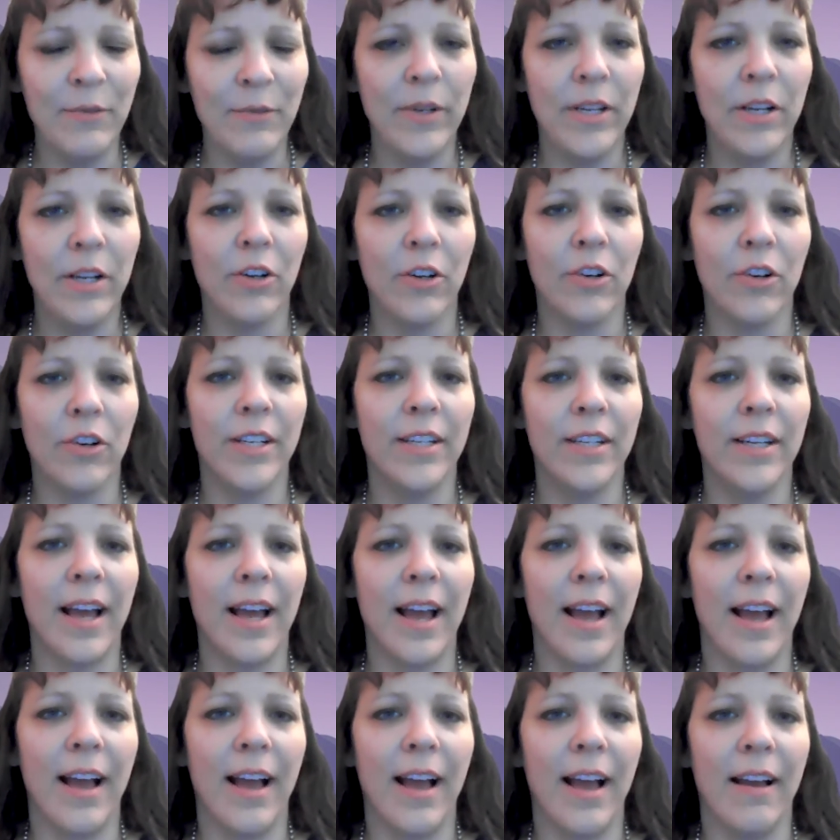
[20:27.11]
We are going to
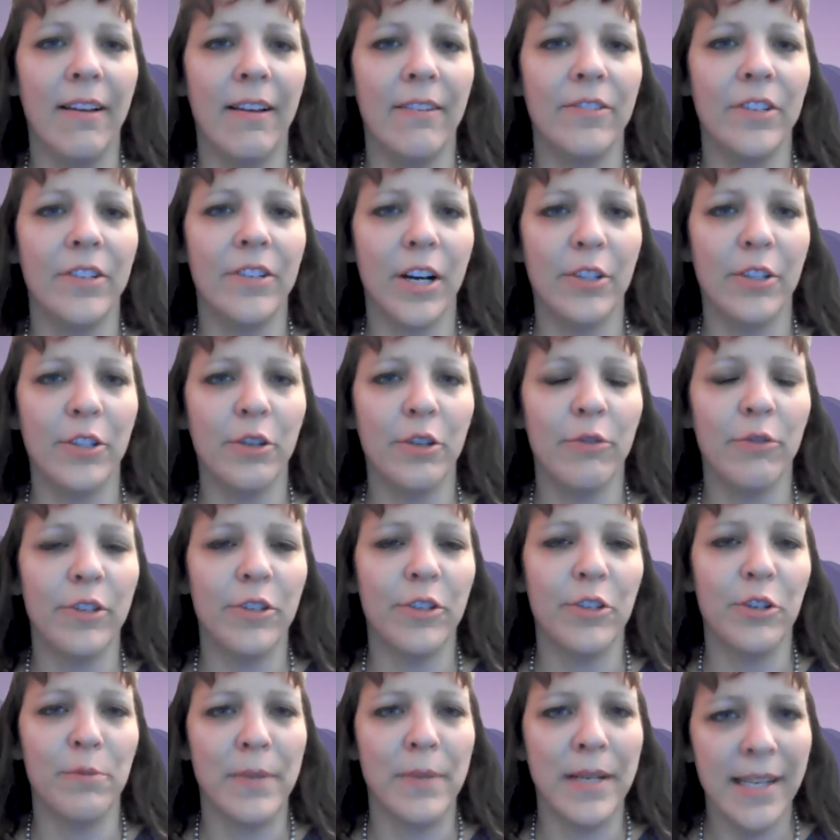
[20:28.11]
have Dr.
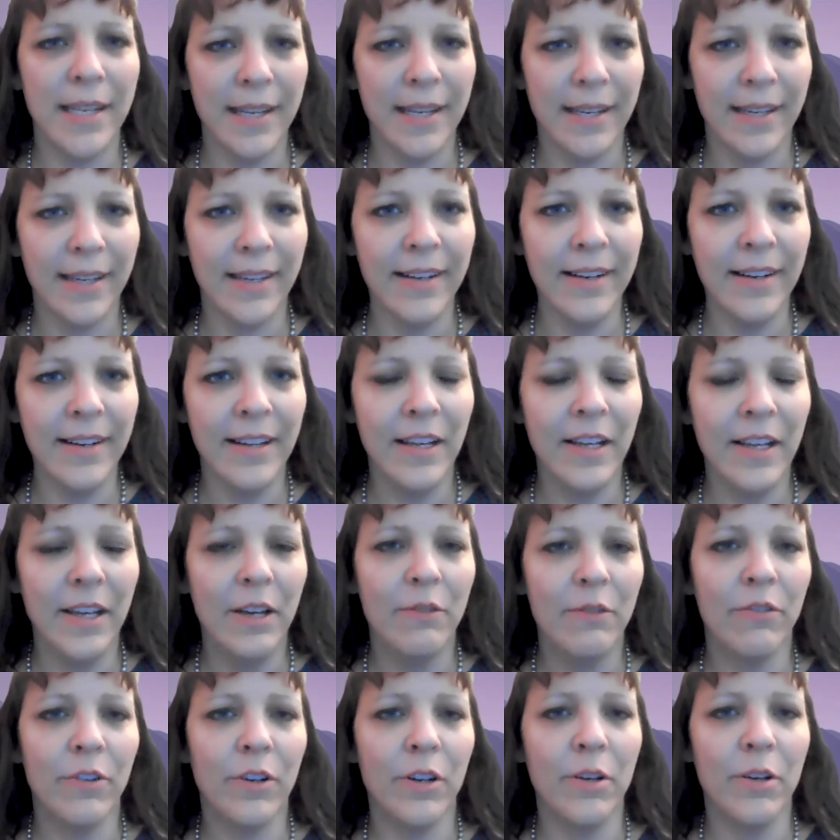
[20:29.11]
Richard McKeon
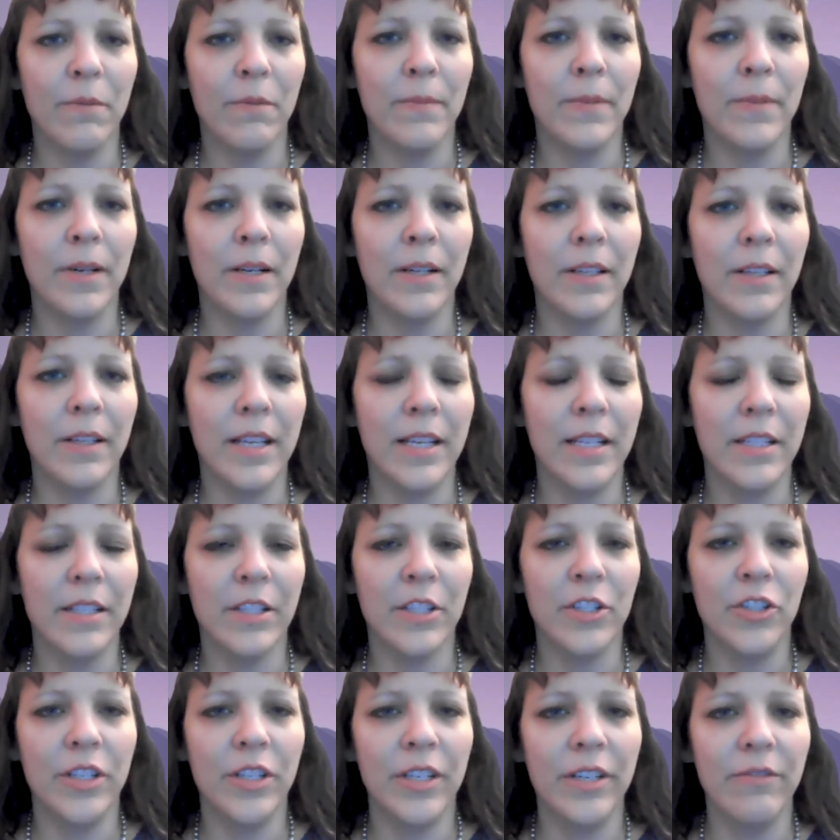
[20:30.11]
from, he's
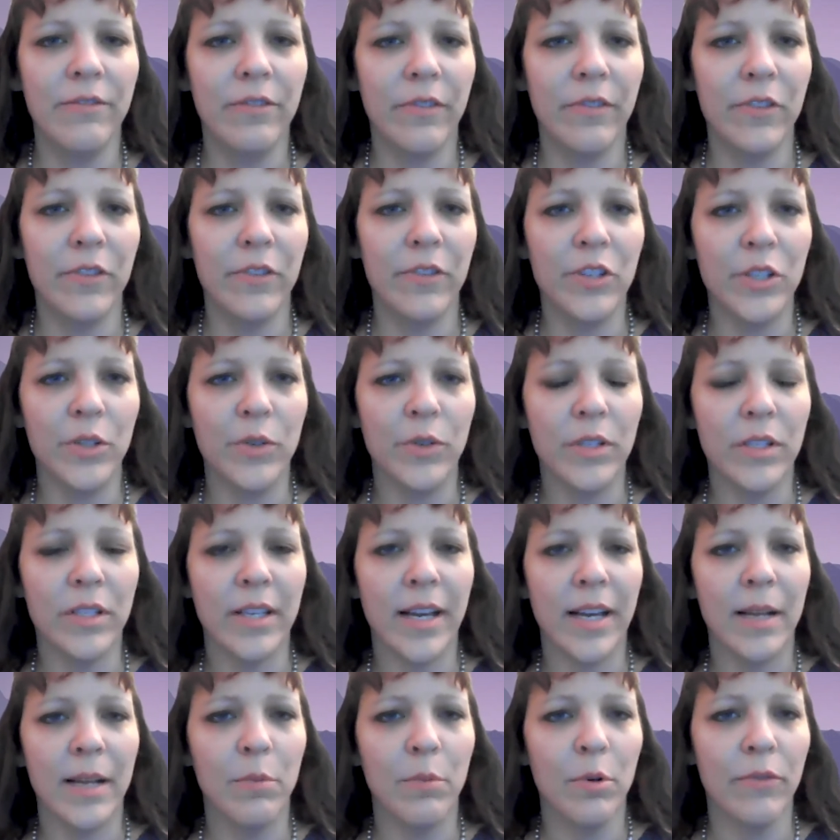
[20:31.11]
the chief of the
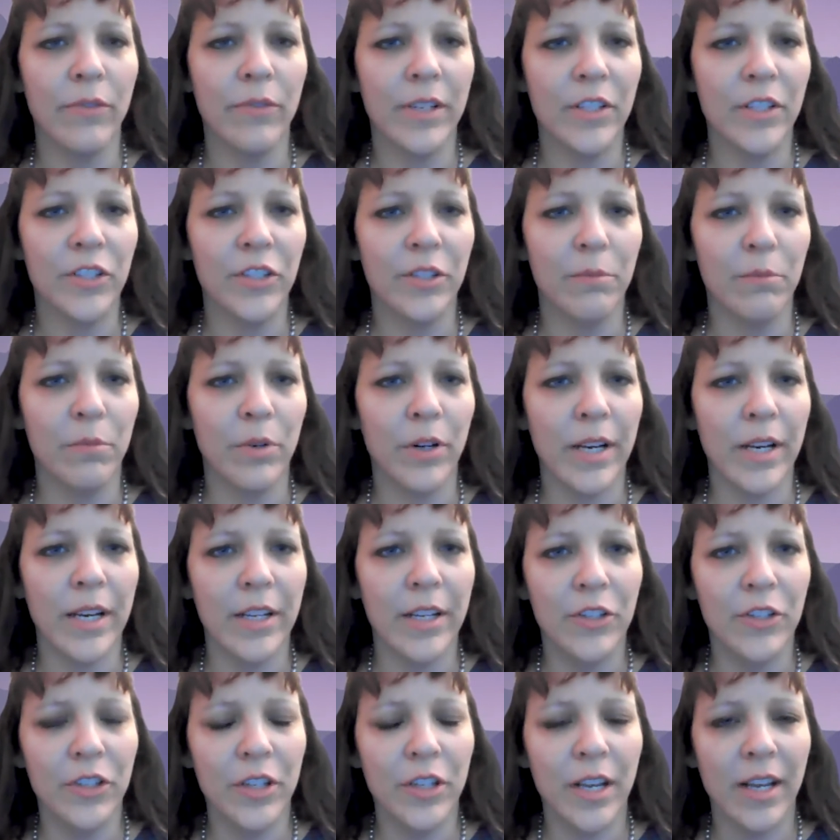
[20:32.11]
suicide prevention
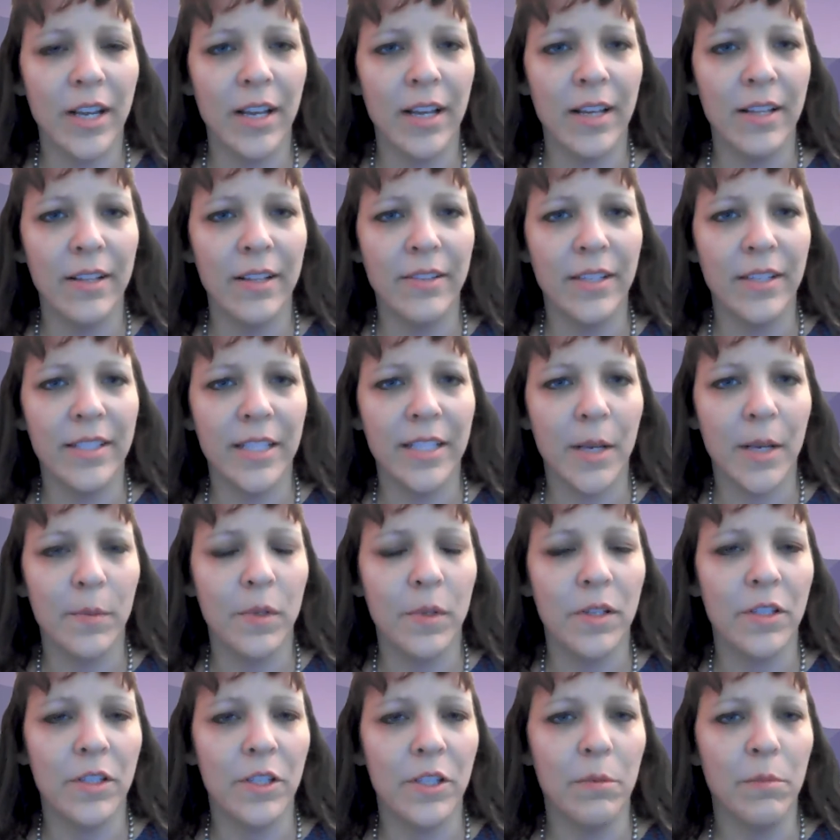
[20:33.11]
branch at the
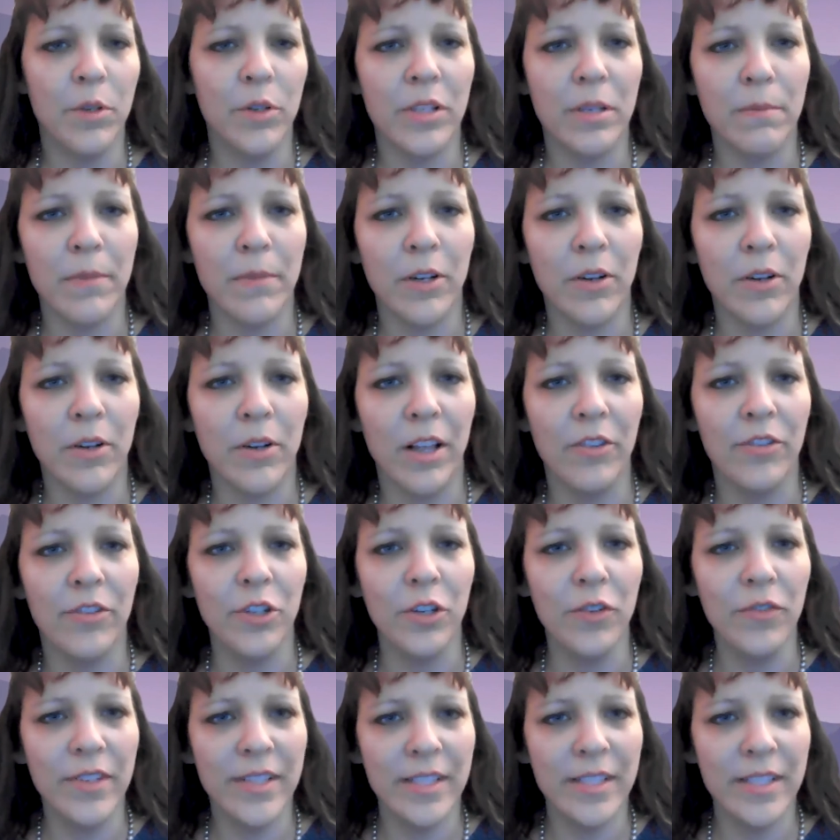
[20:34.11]
Substance Abuse and Mental Health
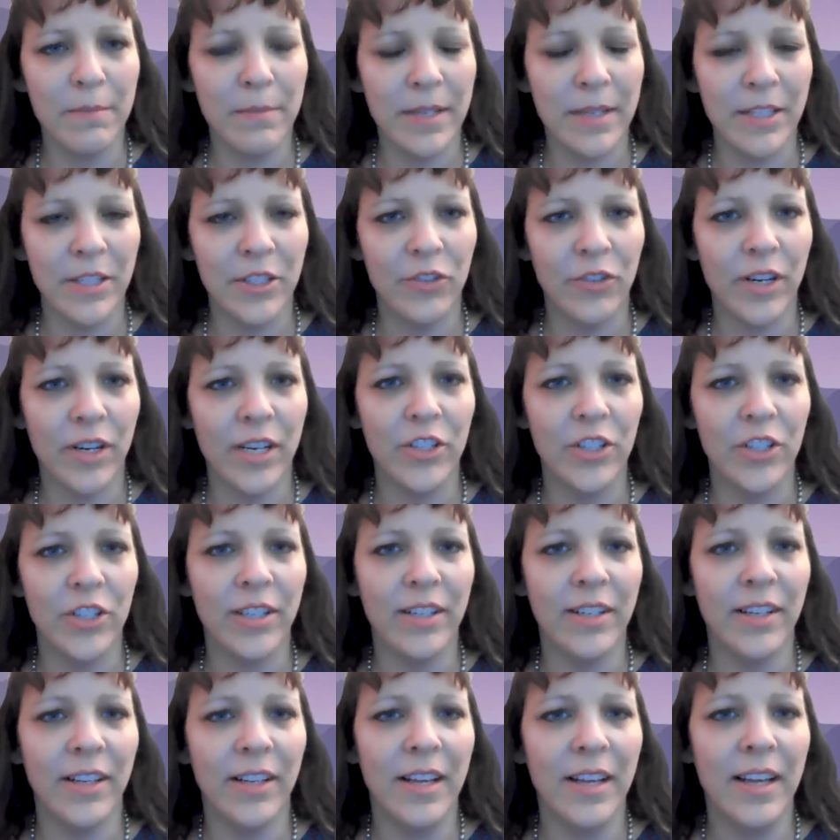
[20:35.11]
Service
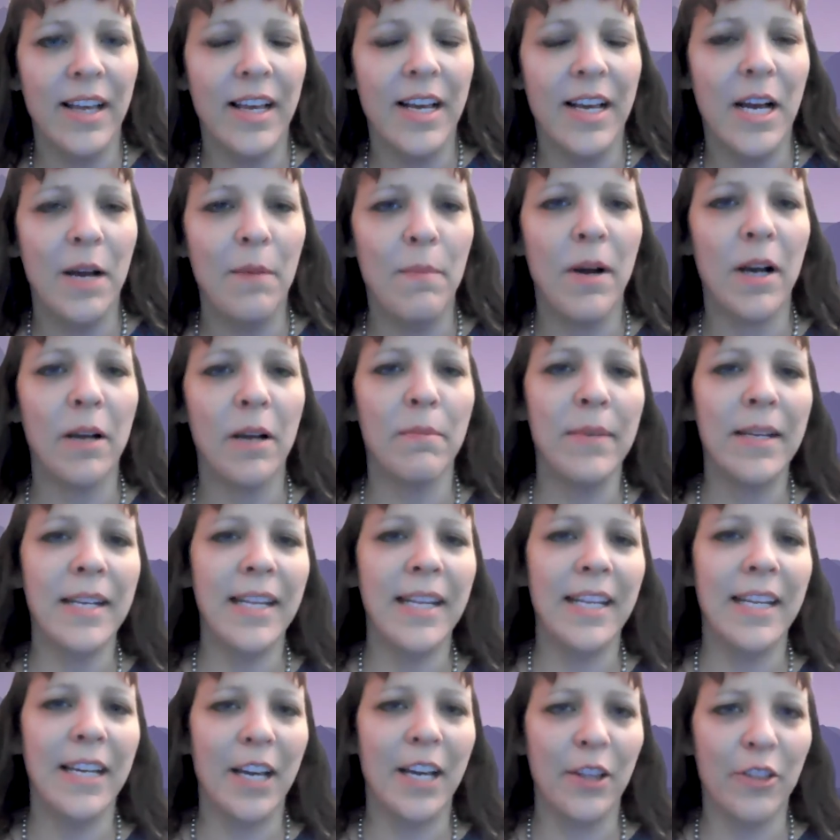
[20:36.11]
Administration, among
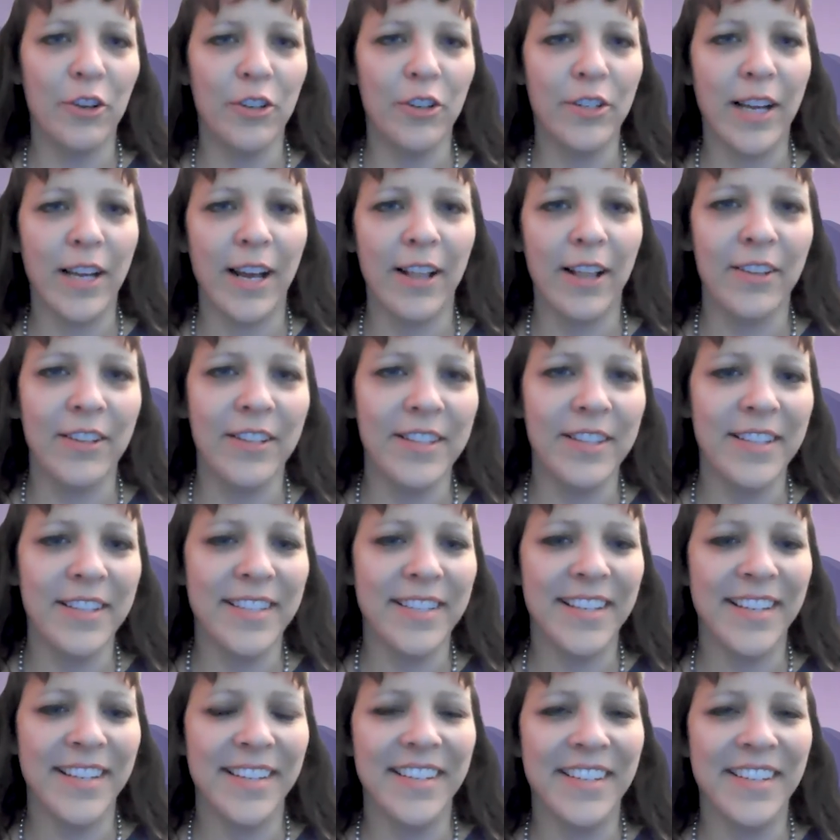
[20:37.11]
many other talents.